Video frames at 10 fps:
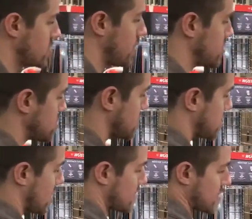so I just
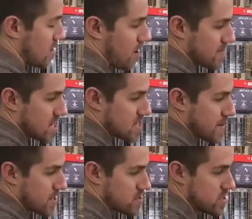talked about the offset
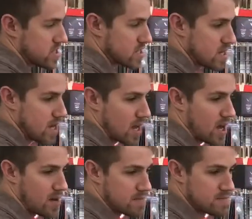spatulas.
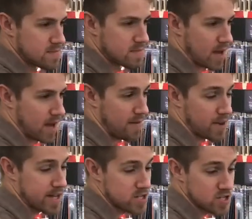Um, every
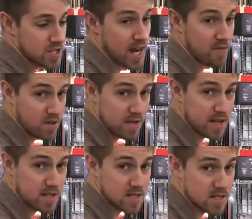kitchen should have one of these.